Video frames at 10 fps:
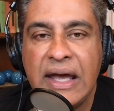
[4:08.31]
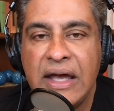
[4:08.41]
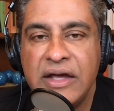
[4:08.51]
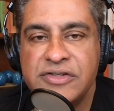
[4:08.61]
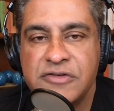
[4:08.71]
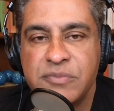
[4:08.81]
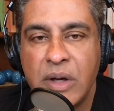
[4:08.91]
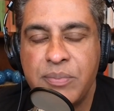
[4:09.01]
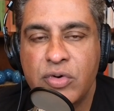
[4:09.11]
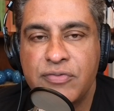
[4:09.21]
edge of
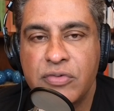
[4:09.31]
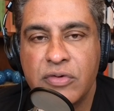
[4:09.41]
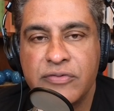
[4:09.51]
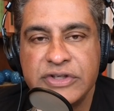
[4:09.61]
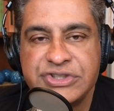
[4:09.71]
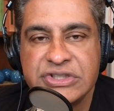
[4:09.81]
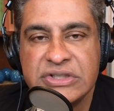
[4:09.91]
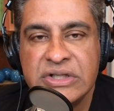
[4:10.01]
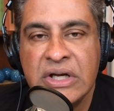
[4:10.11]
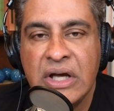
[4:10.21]
my peripheral vision.